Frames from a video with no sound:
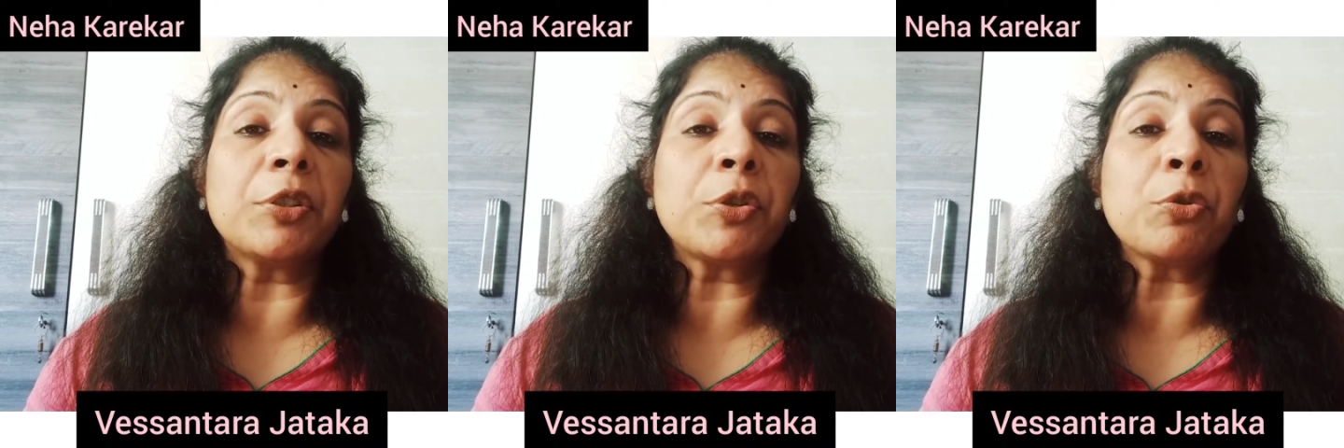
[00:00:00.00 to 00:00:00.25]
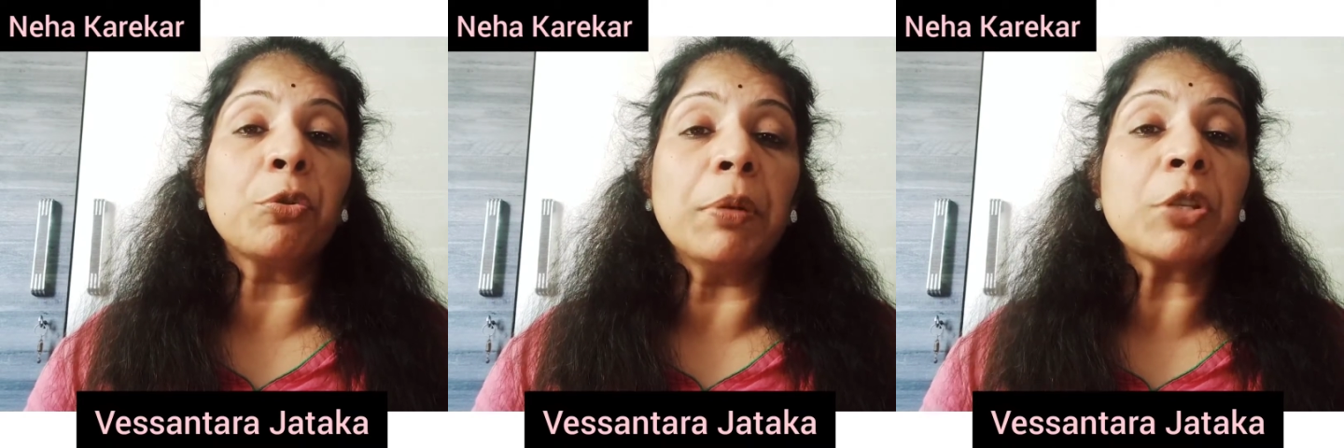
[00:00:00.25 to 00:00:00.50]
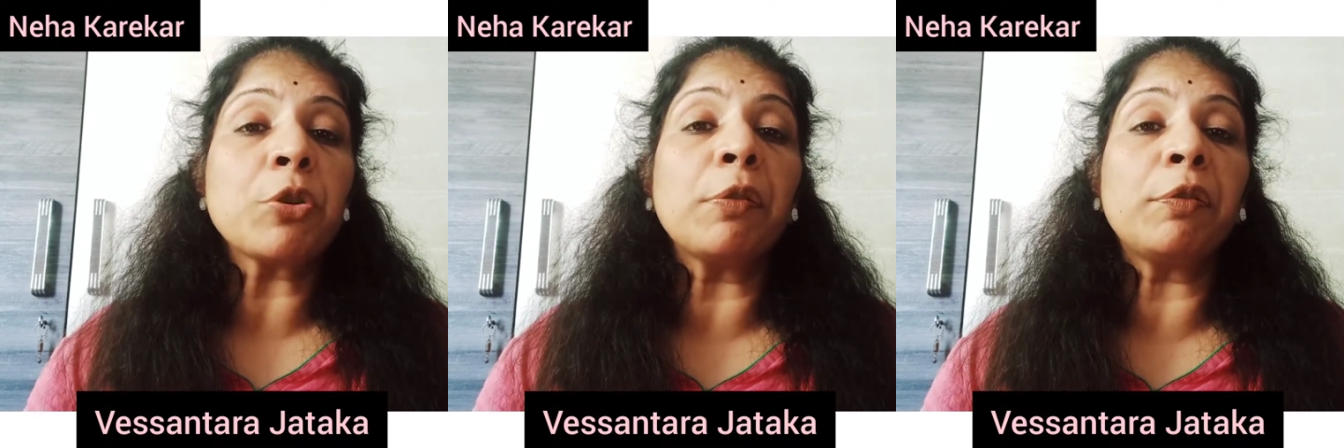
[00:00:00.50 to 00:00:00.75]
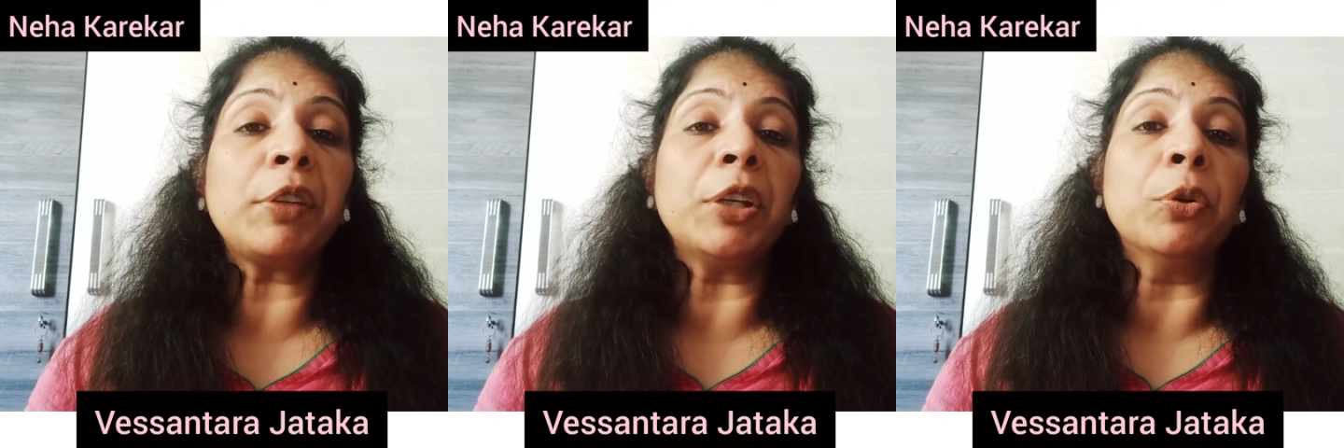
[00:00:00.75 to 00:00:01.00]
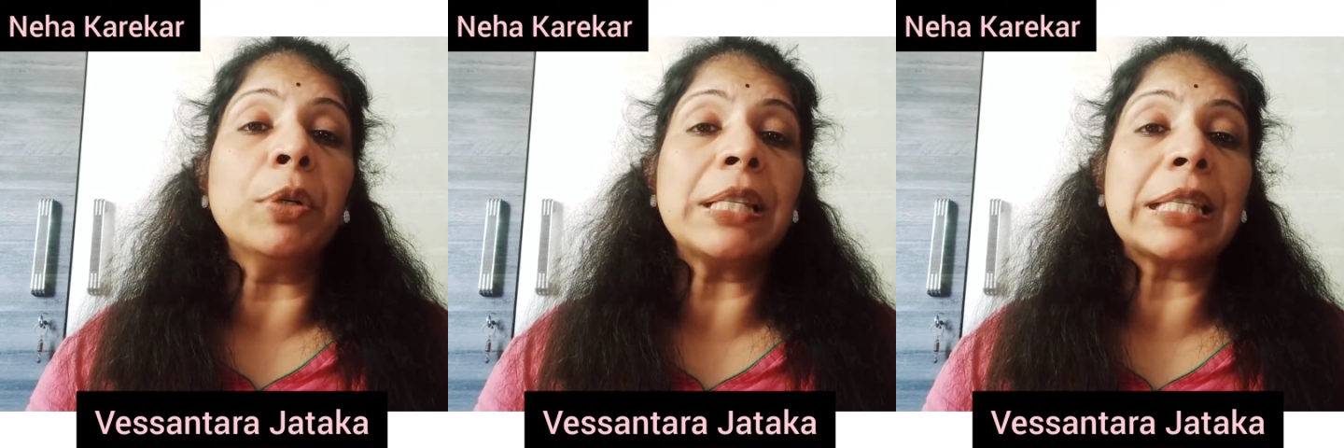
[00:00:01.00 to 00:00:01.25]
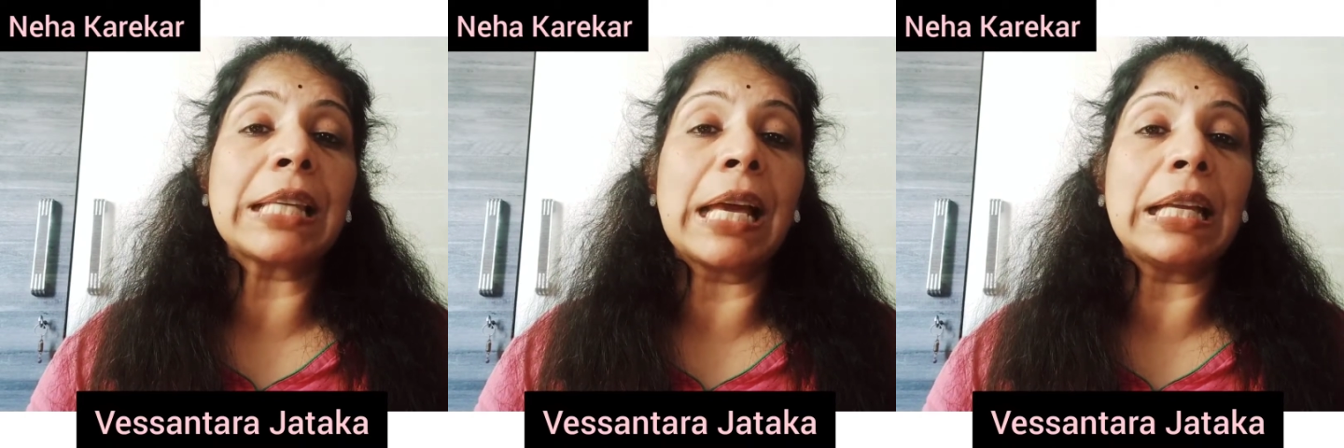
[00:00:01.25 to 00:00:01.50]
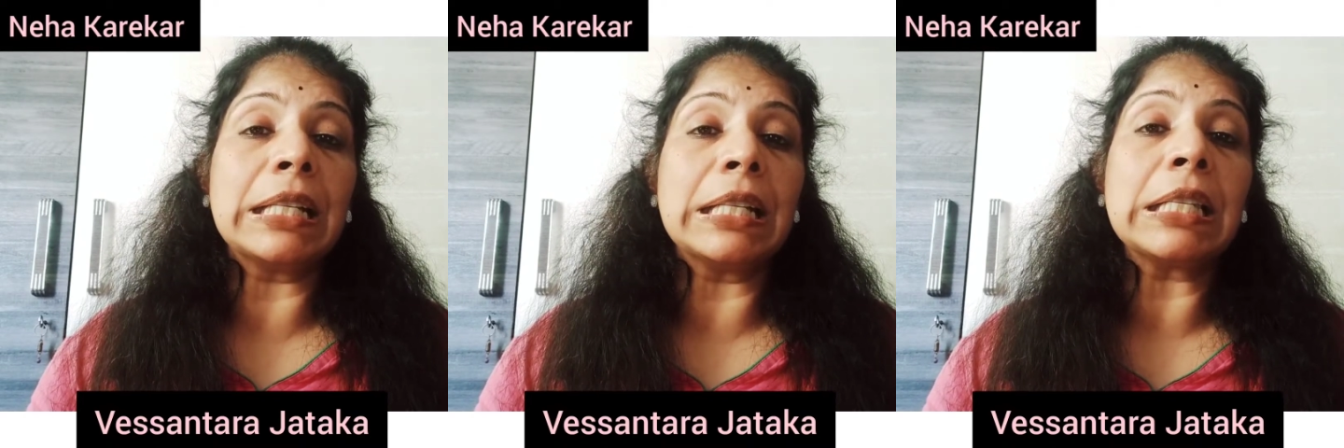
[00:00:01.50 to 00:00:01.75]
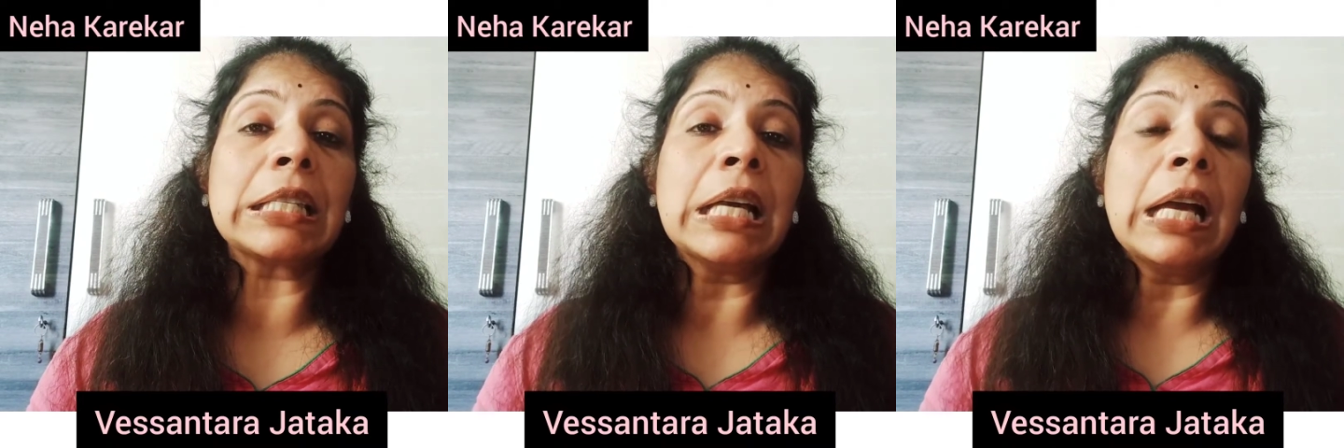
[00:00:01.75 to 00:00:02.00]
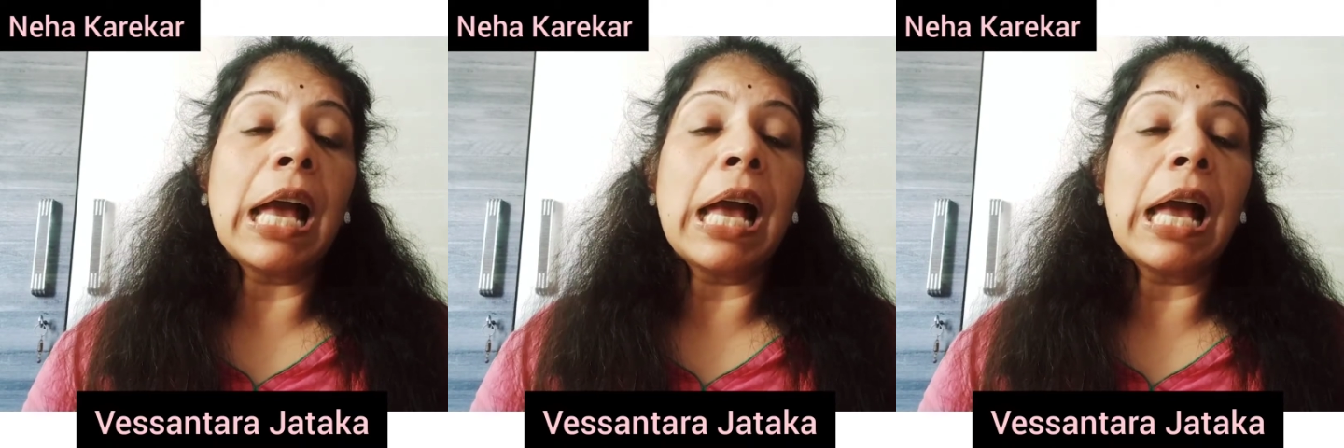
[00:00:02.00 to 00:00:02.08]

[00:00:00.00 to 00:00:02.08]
so much of ego inside us